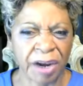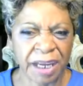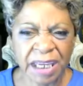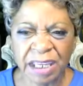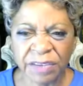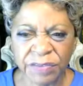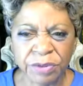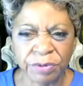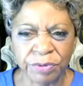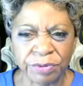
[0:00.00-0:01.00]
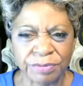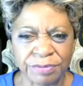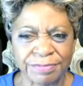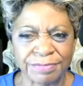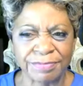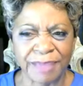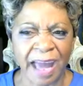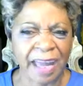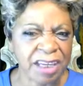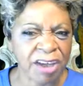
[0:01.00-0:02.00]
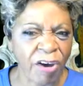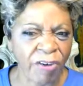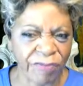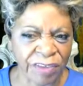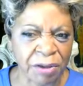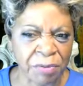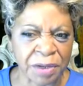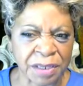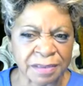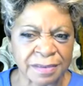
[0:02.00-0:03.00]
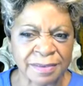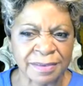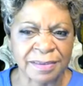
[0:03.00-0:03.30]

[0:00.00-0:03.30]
are any of you, how do y'all feel when